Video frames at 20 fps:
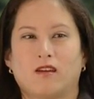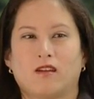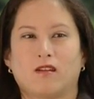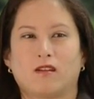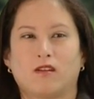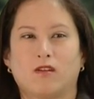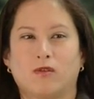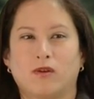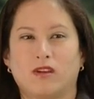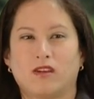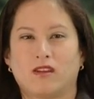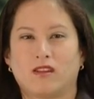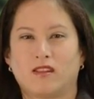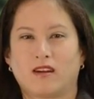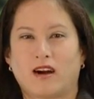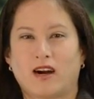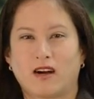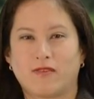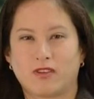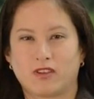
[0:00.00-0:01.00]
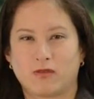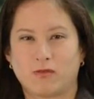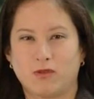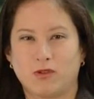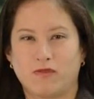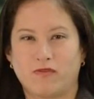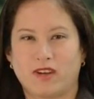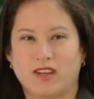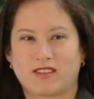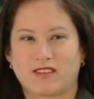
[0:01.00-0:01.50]
going in the Harvest
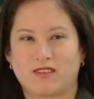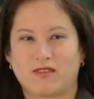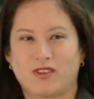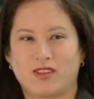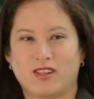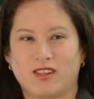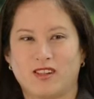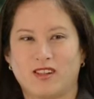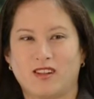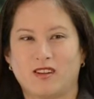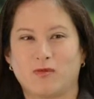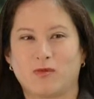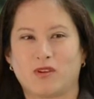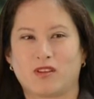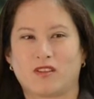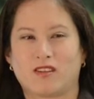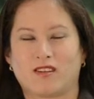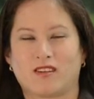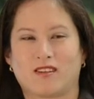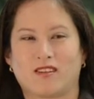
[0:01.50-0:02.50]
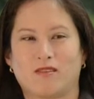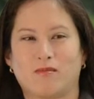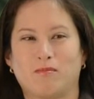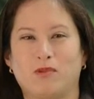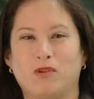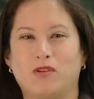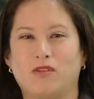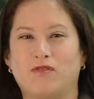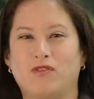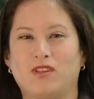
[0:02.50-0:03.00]
Moon Festival with the
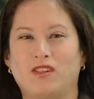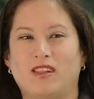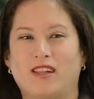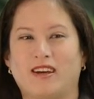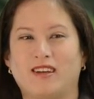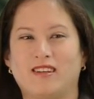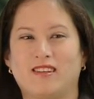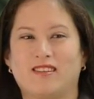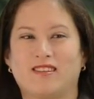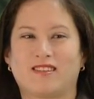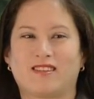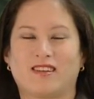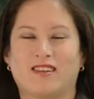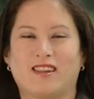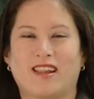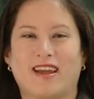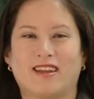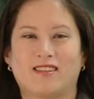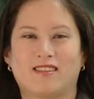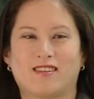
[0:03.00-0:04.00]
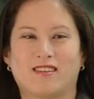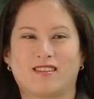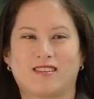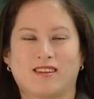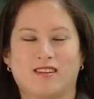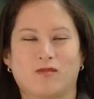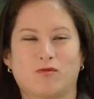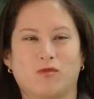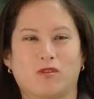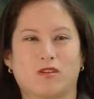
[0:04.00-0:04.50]
beautiful lights and lanterns
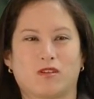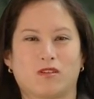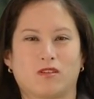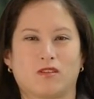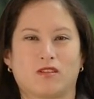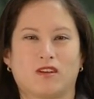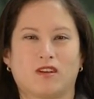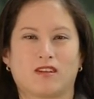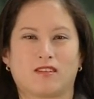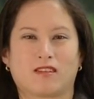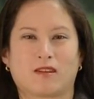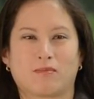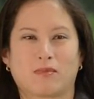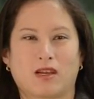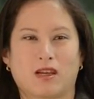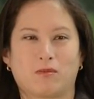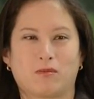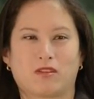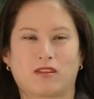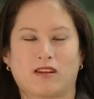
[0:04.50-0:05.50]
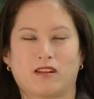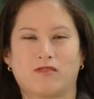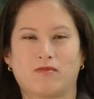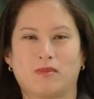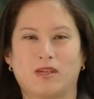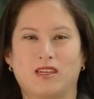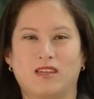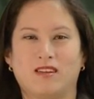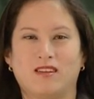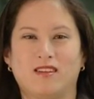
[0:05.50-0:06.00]
that were sometimes
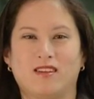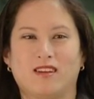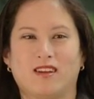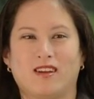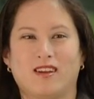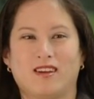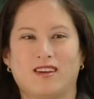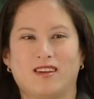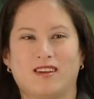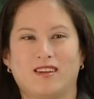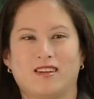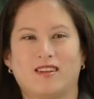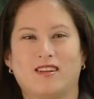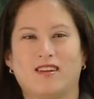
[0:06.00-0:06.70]
self-made in the